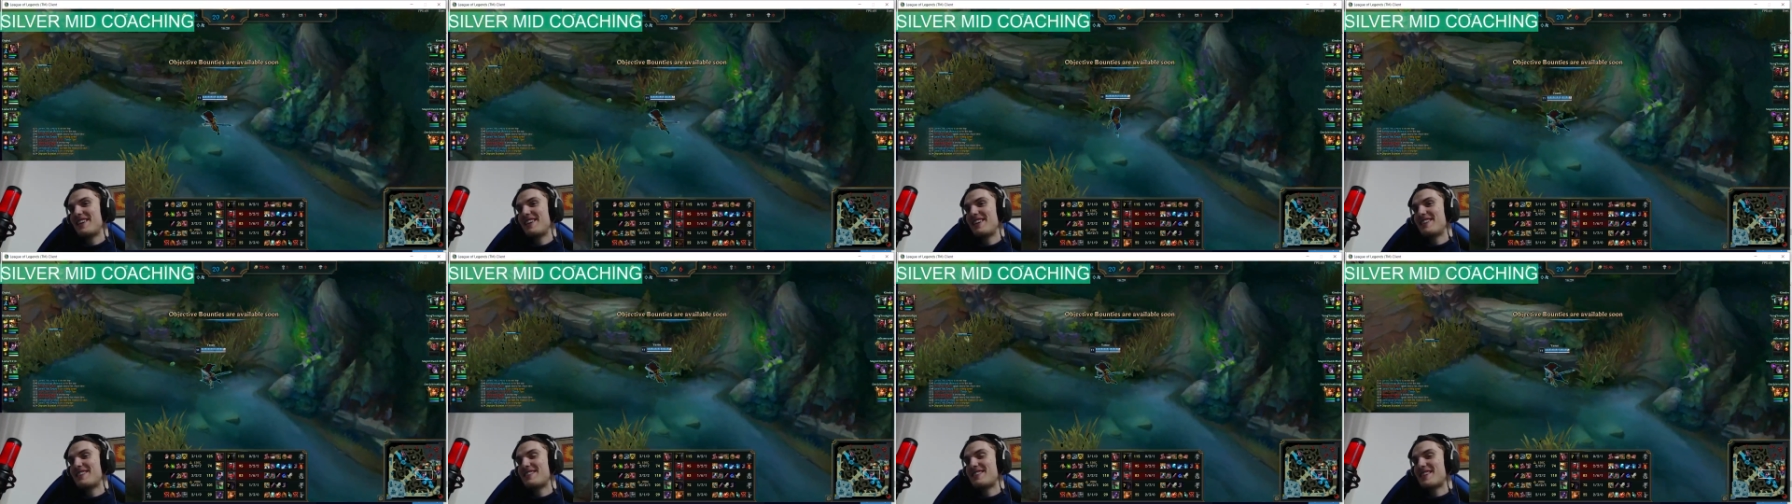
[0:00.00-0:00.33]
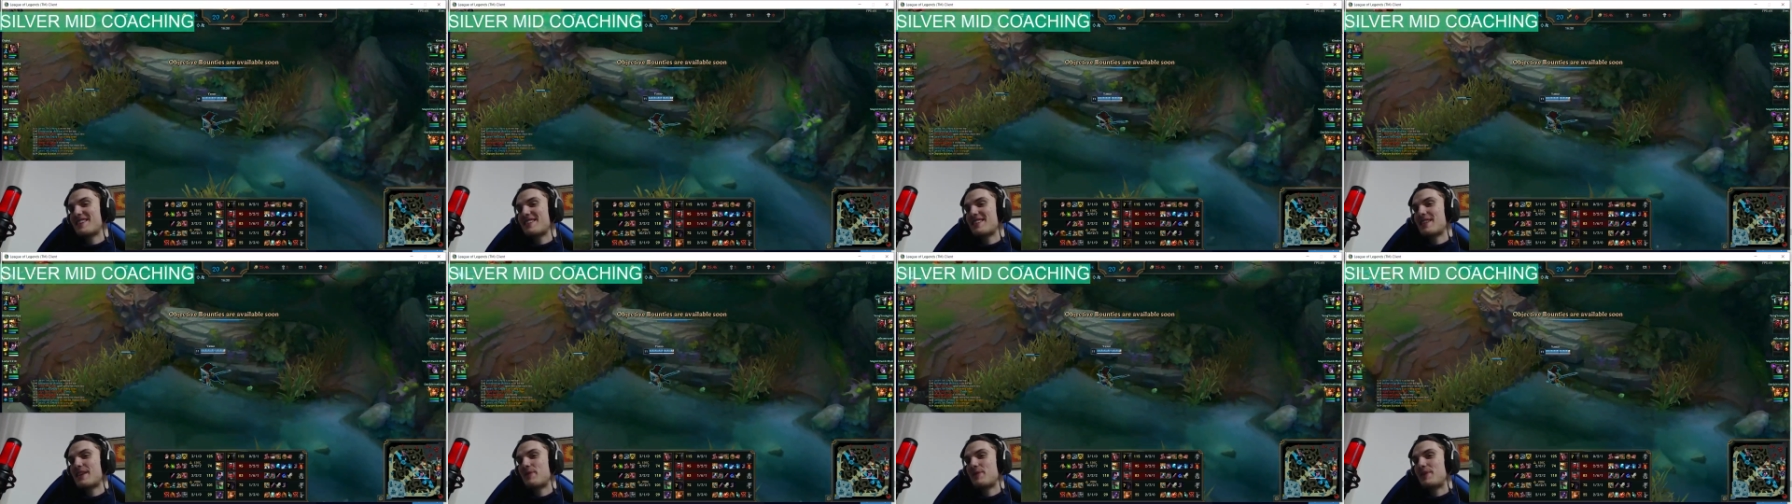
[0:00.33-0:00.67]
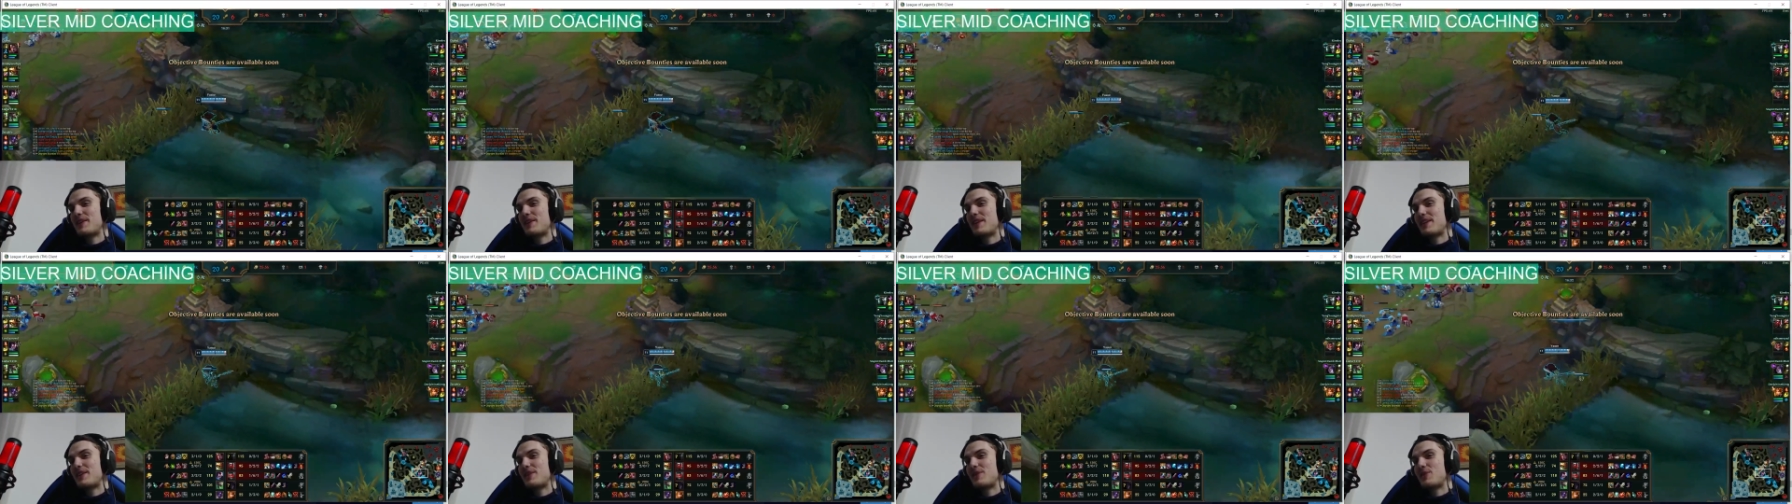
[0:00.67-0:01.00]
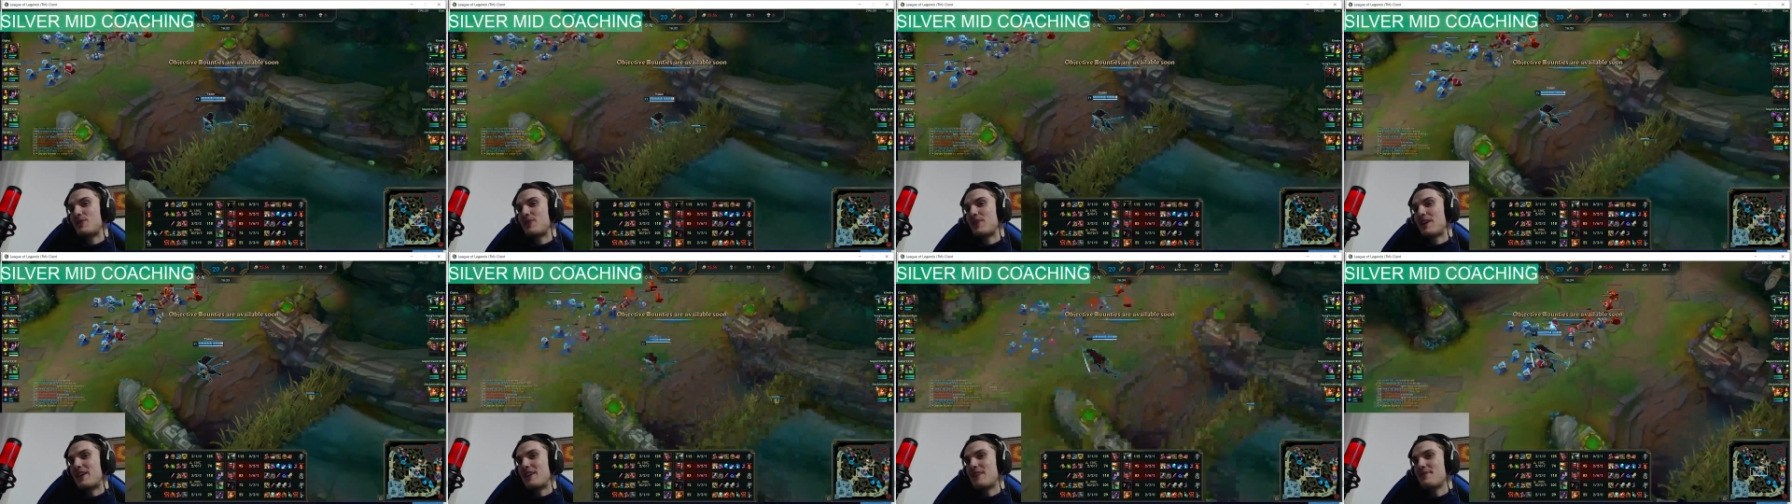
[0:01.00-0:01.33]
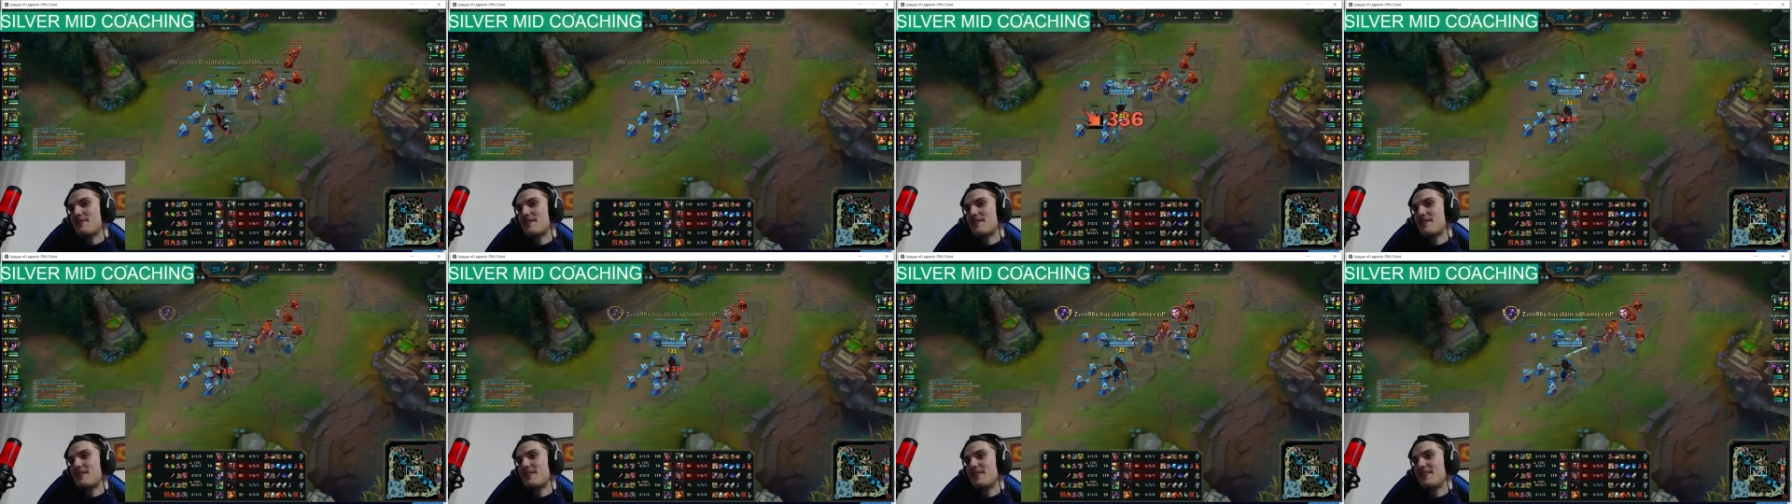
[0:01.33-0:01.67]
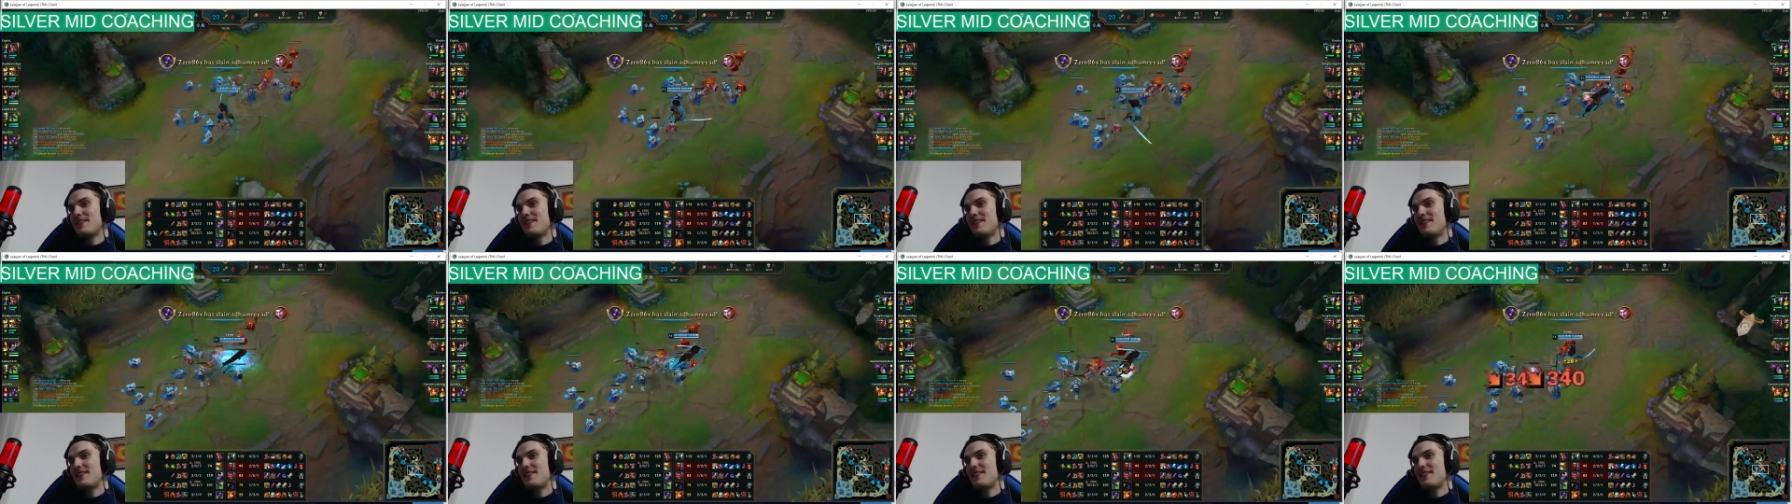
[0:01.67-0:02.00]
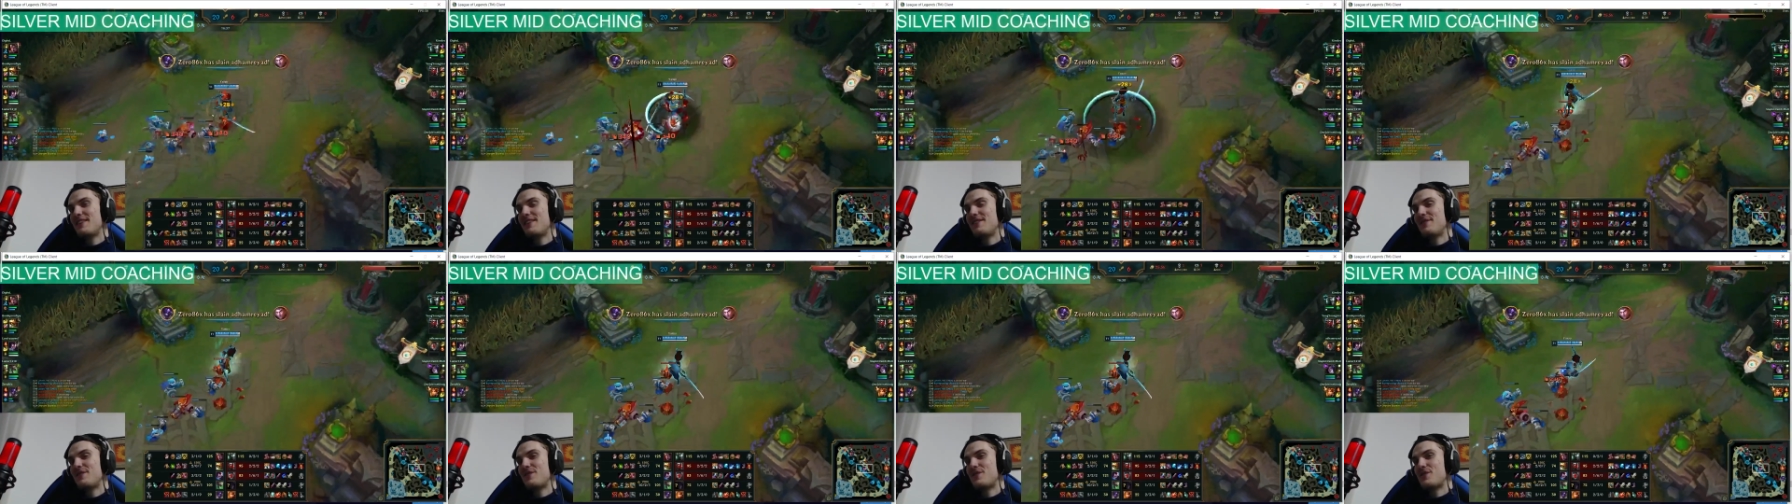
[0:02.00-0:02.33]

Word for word: Sucks that we died two times. For